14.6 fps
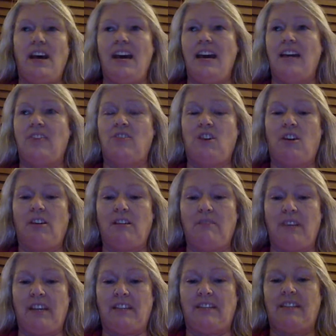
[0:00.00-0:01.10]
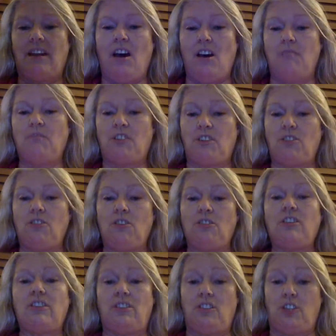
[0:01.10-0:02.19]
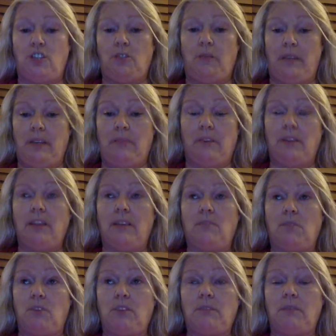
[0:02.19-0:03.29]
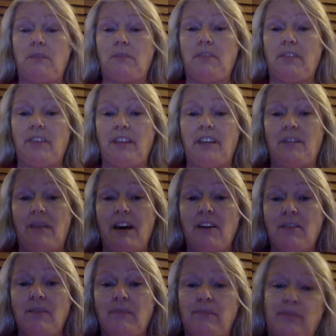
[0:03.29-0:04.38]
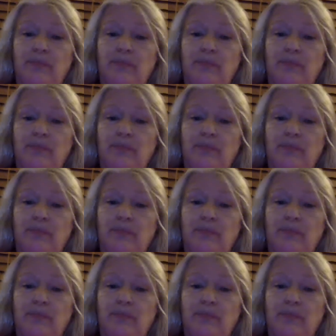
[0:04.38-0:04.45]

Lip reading: and Charlie Manson. I'm sure those are the two people that most people think about.